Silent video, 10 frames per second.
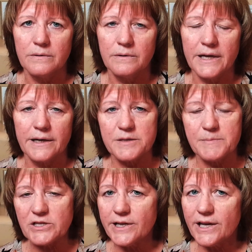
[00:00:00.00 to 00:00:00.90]
And
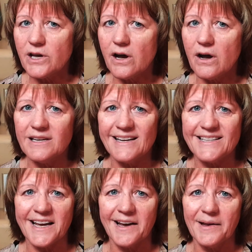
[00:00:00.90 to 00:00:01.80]
especially at the holiday
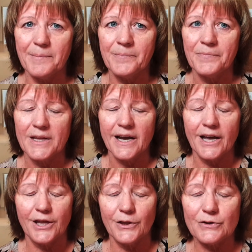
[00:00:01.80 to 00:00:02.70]
time, I
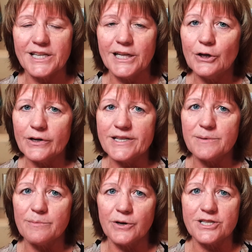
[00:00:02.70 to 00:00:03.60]
think there's an increase
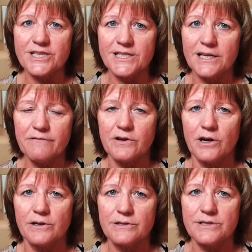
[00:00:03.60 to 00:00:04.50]
in purchasing gift
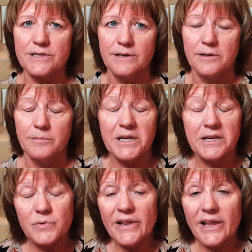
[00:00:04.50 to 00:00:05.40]
cards
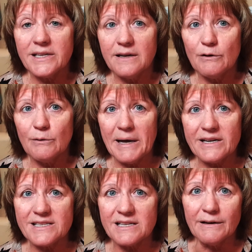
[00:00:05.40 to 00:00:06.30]
because we like to give them out
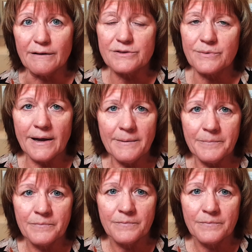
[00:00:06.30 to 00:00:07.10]
as gifts, right?